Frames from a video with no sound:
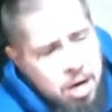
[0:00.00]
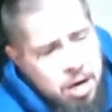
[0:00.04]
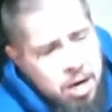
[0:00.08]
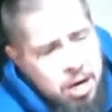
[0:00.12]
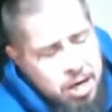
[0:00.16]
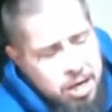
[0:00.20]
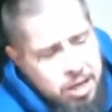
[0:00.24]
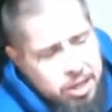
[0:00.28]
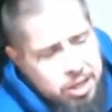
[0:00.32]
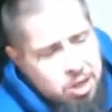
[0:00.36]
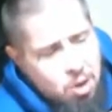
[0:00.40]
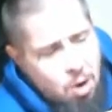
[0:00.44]

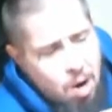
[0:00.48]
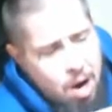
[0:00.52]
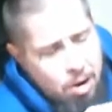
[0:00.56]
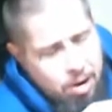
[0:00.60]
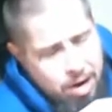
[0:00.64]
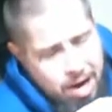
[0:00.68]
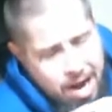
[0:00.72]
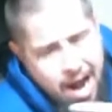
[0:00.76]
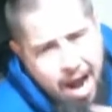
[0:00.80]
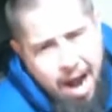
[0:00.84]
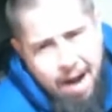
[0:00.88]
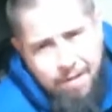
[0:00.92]
And so I would
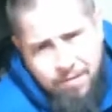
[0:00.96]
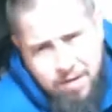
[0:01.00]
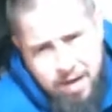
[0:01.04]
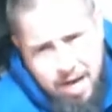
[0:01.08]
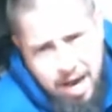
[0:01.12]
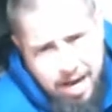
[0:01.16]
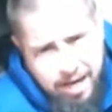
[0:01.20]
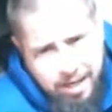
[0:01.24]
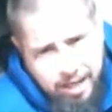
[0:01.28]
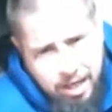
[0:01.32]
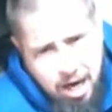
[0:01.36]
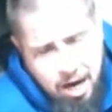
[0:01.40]
have to
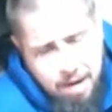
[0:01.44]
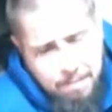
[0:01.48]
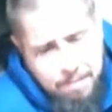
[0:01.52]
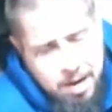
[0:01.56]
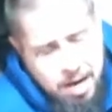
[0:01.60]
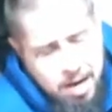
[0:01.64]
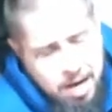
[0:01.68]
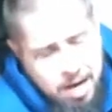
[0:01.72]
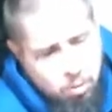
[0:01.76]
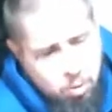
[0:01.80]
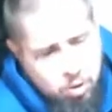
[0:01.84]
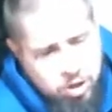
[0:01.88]
hang it up,
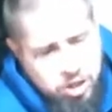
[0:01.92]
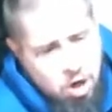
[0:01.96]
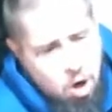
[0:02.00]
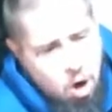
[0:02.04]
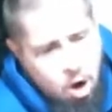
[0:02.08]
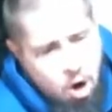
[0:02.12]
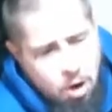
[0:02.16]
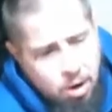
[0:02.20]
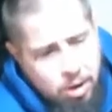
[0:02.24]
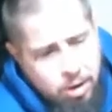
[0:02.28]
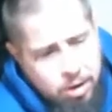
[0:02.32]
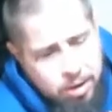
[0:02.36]
which
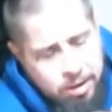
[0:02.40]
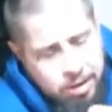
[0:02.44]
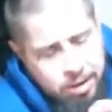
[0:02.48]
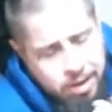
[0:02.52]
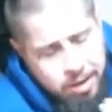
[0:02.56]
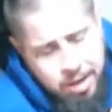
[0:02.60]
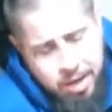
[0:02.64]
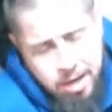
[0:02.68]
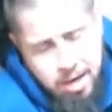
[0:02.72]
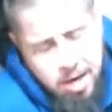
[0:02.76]
a